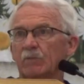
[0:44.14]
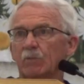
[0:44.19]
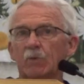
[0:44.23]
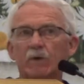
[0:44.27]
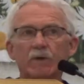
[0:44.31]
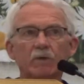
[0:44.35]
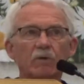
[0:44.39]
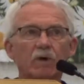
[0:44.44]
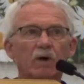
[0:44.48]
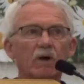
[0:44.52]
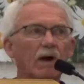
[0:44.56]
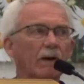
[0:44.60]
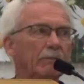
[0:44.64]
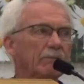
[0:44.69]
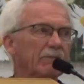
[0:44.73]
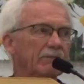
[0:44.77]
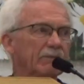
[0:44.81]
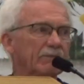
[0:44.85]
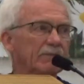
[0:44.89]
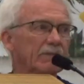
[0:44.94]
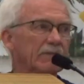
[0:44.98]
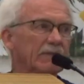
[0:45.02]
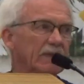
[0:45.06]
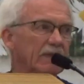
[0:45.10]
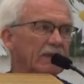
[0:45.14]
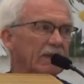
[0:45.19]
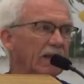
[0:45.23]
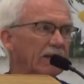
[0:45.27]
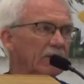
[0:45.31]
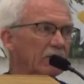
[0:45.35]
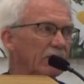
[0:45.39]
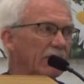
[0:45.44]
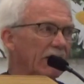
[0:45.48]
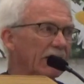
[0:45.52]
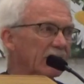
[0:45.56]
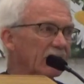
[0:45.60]
We were up,
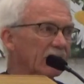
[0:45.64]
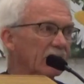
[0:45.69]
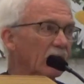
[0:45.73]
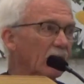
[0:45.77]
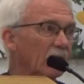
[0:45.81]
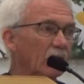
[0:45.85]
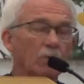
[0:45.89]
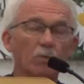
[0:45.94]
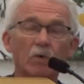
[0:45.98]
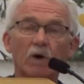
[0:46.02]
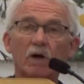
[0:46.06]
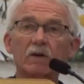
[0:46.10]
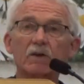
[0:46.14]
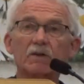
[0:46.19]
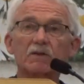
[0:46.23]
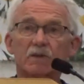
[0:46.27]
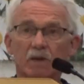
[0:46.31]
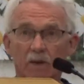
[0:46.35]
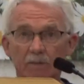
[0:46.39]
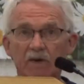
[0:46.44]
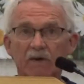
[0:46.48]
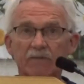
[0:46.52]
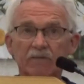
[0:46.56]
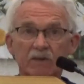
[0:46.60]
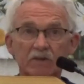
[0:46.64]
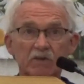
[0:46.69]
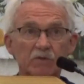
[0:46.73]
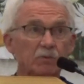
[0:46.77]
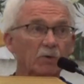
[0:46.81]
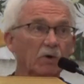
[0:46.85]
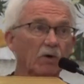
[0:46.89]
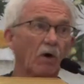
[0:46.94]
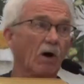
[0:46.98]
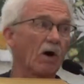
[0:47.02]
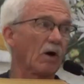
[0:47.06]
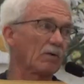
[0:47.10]
getting ready to go to work. Some of us
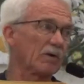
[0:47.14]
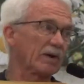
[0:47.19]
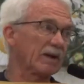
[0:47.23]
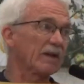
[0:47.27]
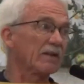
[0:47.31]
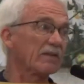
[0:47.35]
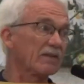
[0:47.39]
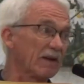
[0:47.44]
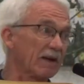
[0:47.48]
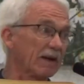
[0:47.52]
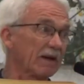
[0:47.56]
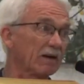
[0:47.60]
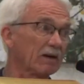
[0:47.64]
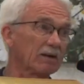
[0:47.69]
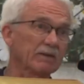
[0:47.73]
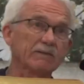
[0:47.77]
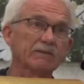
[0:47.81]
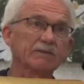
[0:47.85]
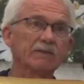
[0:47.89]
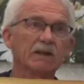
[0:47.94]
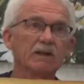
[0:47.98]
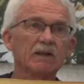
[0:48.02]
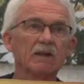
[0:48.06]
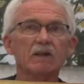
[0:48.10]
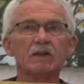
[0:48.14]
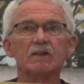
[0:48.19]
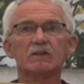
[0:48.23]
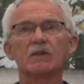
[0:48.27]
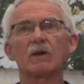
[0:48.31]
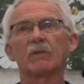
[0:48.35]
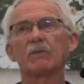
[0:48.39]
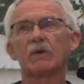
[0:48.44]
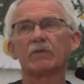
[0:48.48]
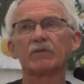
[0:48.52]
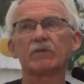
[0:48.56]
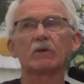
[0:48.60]
were already there.
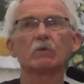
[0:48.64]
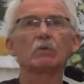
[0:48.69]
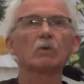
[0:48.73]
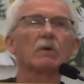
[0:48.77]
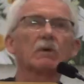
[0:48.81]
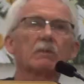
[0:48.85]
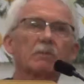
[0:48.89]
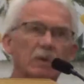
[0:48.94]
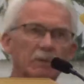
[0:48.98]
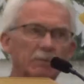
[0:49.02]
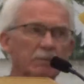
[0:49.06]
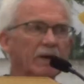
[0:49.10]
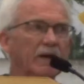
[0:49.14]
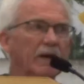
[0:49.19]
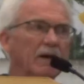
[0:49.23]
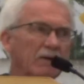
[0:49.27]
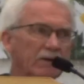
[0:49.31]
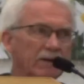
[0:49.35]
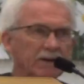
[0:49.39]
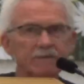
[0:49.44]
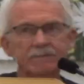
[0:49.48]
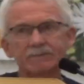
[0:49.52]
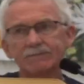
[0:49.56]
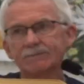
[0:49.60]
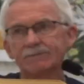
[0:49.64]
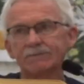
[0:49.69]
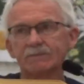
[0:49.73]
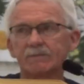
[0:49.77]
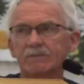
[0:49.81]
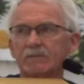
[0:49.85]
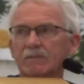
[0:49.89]
Some of you were preparing.